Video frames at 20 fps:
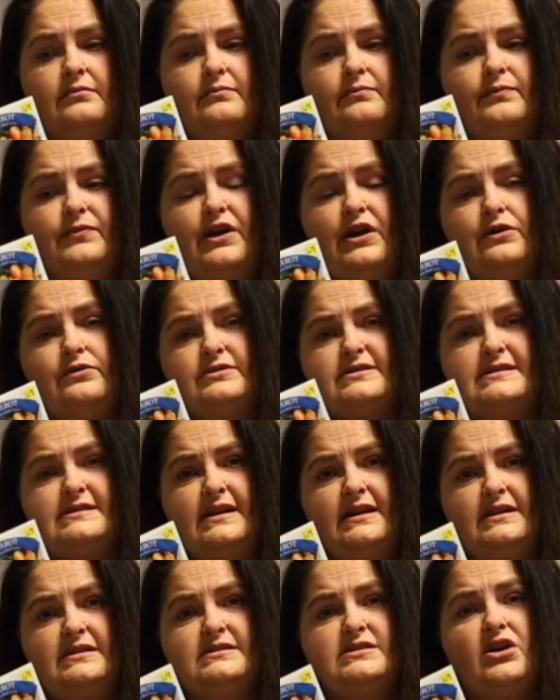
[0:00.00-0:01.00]
those
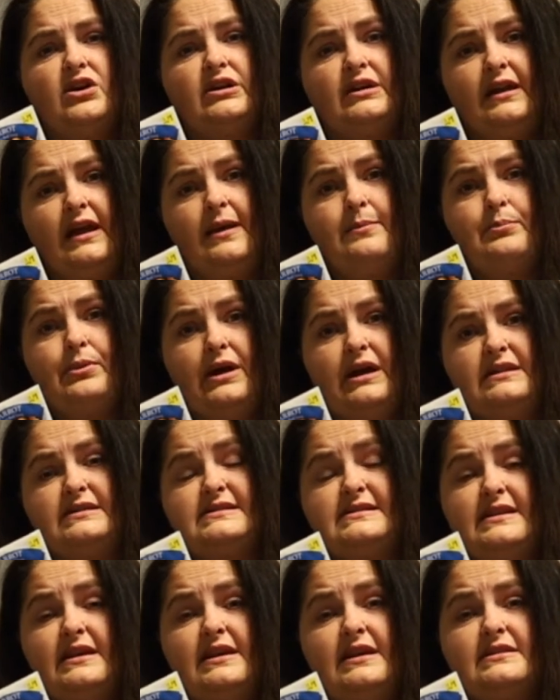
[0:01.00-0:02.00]
seeds aren't name brand
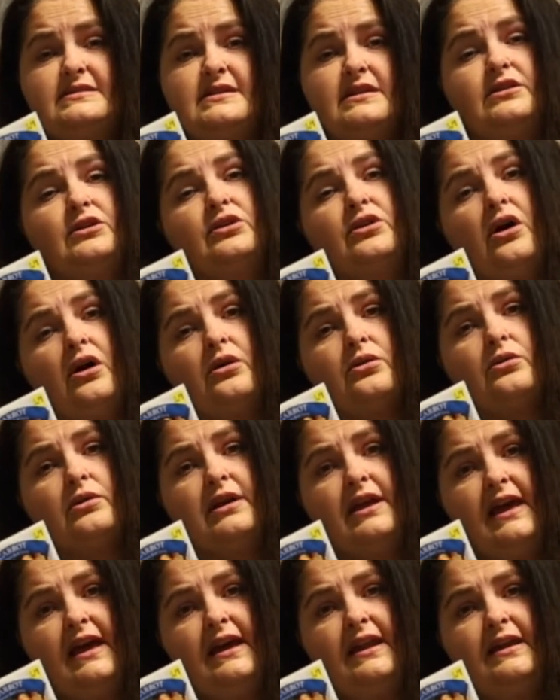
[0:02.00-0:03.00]
seeds and they're not
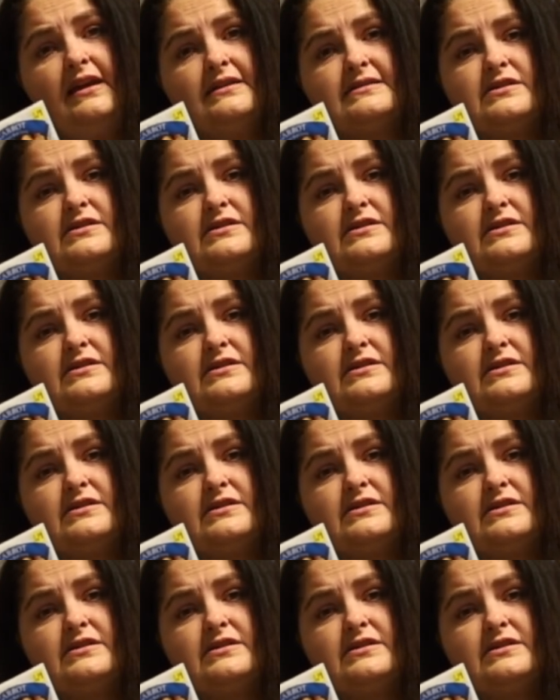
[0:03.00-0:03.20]
organic,